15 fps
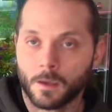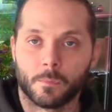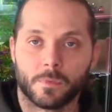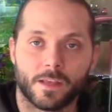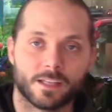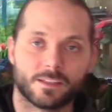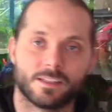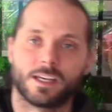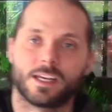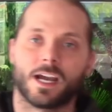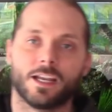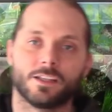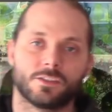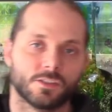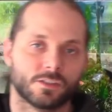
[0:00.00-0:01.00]
That's it,
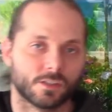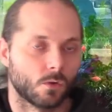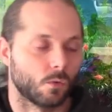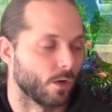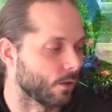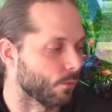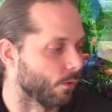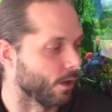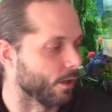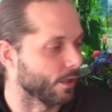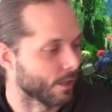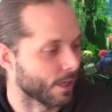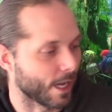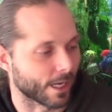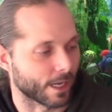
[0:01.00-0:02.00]
guys. Just a quick one.
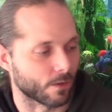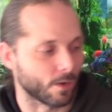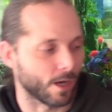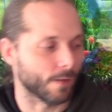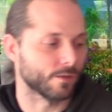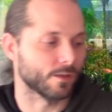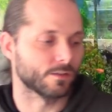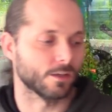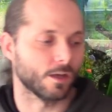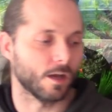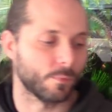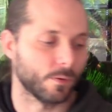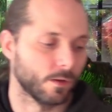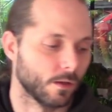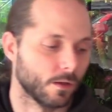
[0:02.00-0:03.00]
I got to wrap this
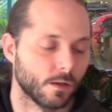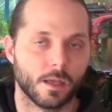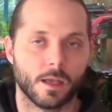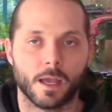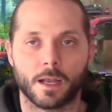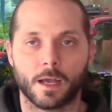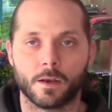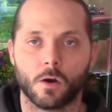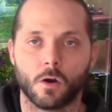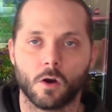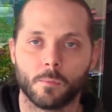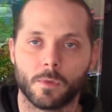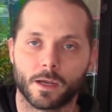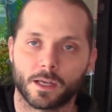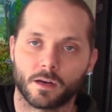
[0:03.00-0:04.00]
up. Head on
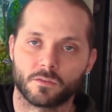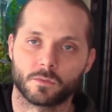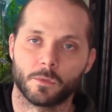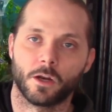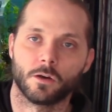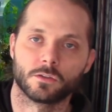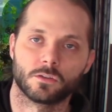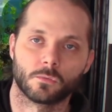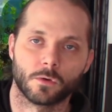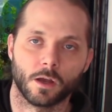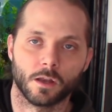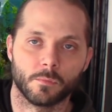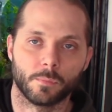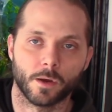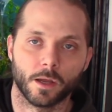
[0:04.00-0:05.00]
home. I got some errands to
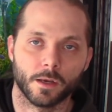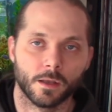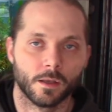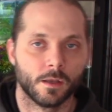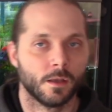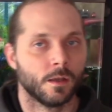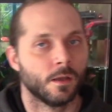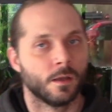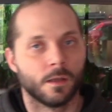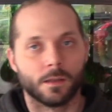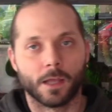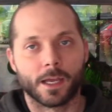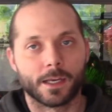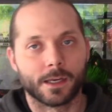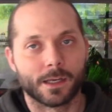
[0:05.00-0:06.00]
run, but
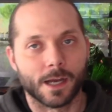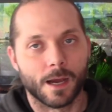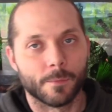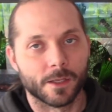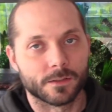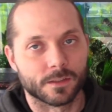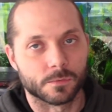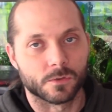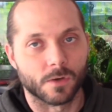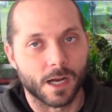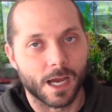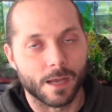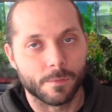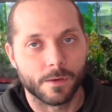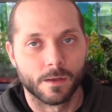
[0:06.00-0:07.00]
like, comment,
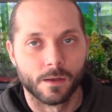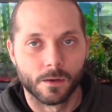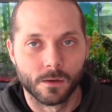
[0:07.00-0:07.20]
subscribe.